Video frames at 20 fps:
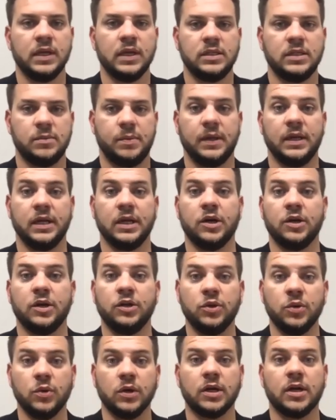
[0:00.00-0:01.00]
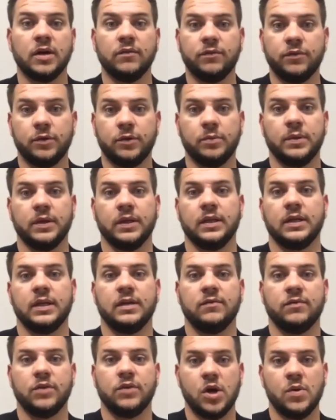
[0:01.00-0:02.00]
depending on your comfortability
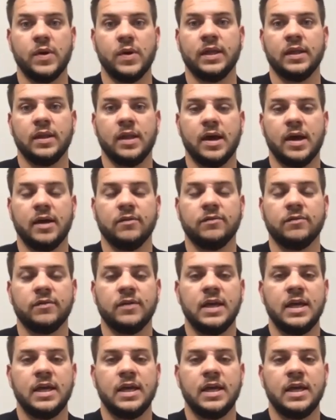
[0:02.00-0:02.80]
of going live.